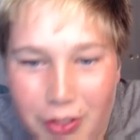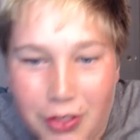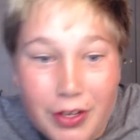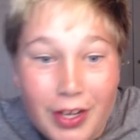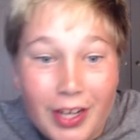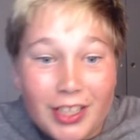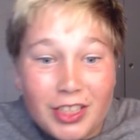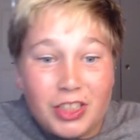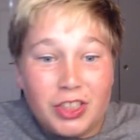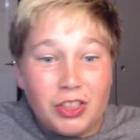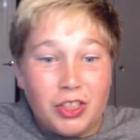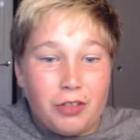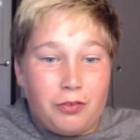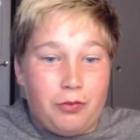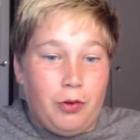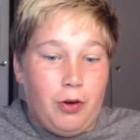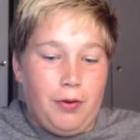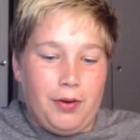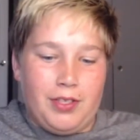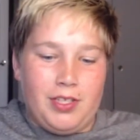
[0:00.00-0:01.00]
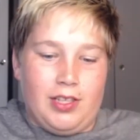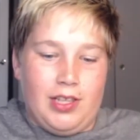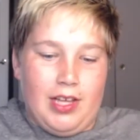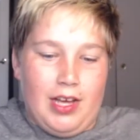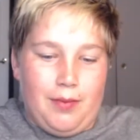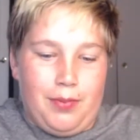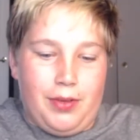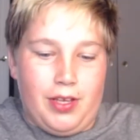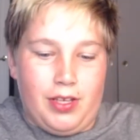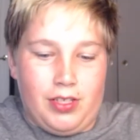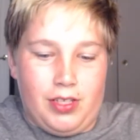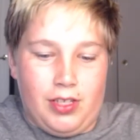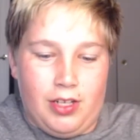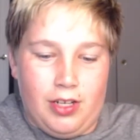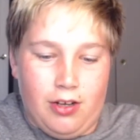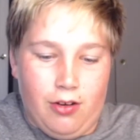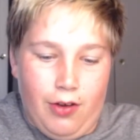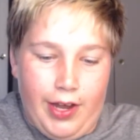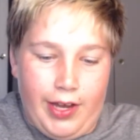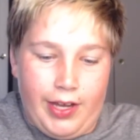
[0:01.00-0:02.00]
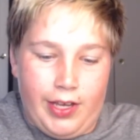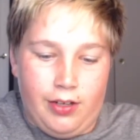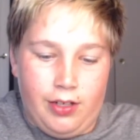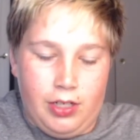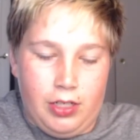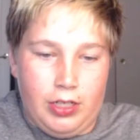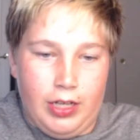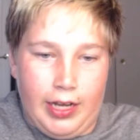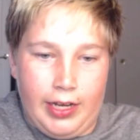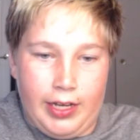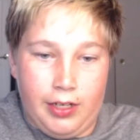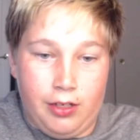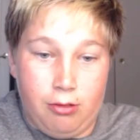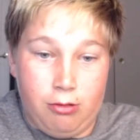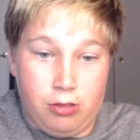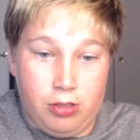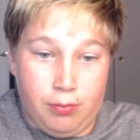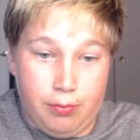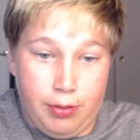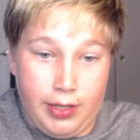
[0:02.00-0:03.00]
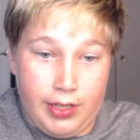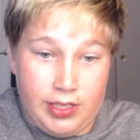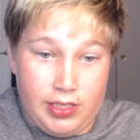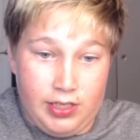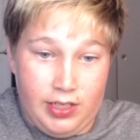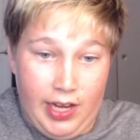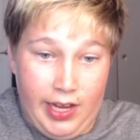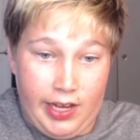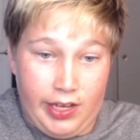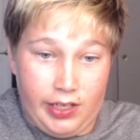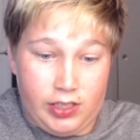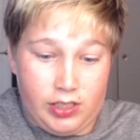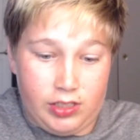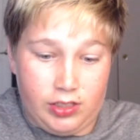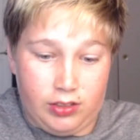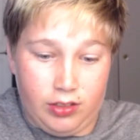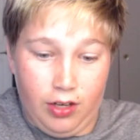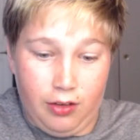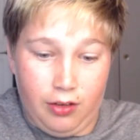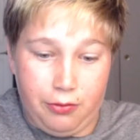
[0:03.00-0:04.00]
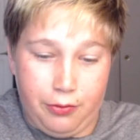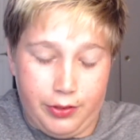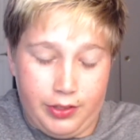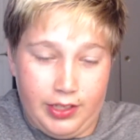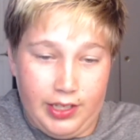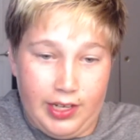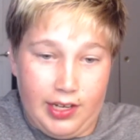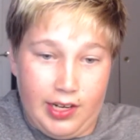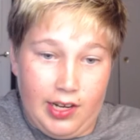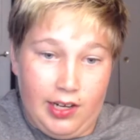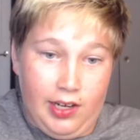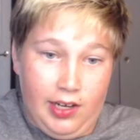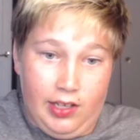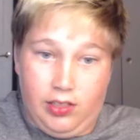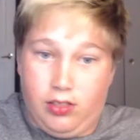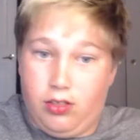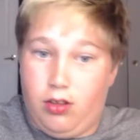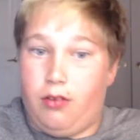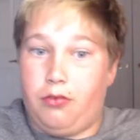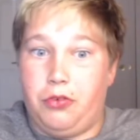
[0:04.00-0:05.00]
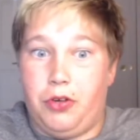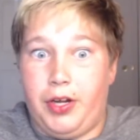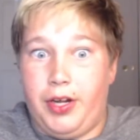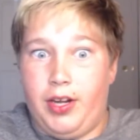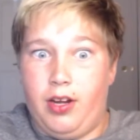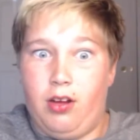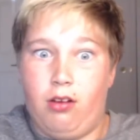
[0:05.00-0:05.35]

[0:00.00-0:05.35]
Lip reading: you guys should look forward to that because, you know, I can do some pretty dank stuff with that editing software, you